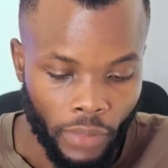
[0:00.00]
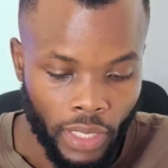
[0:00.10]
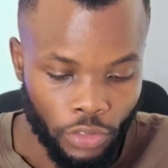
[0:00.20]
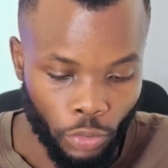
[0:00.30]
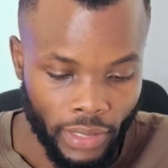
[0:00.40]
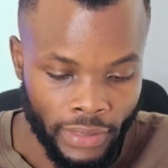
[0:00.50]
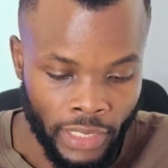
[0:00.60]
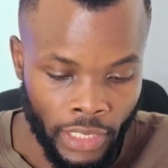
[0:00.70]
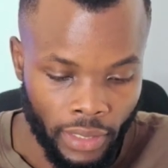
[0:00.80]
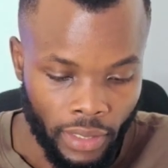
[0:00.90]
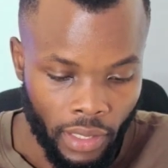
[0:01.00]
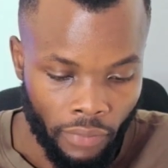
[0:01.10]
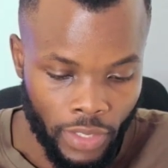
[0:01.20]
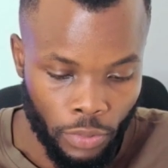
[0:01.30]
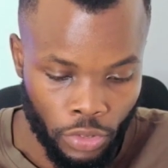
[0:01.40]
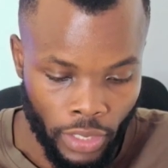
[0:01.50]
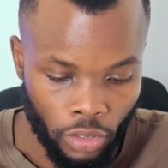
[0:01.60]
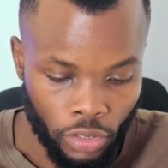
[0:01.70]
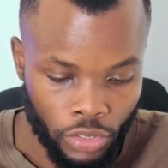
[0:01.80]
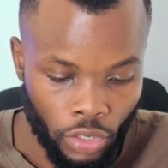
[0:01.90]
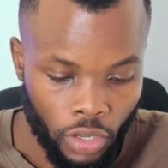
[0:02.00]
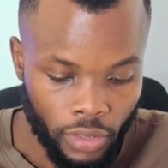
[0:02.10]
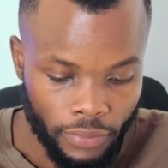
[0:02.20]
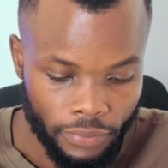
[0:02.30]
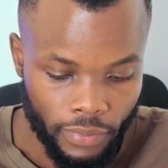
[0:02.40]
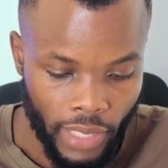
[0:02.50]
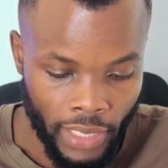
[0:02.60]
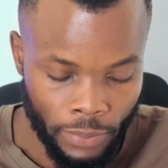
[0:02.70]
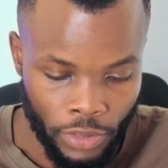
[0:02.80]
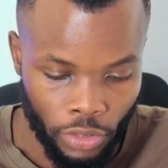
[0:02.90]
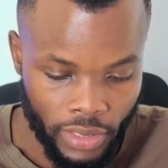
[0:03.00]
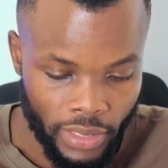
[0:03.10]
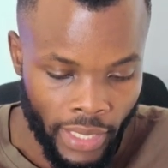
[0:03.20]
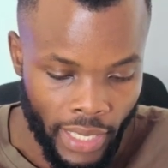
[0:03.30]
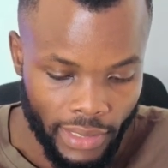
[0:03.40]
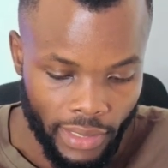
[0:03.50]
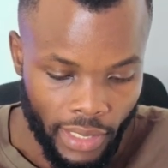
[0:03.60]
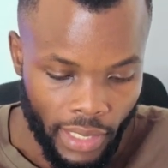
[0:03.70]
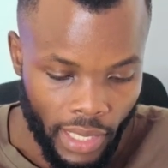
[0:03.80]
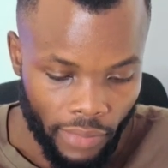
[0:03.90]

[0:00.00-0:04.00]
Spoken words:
So you can see first question I got wrong, and explanation is there.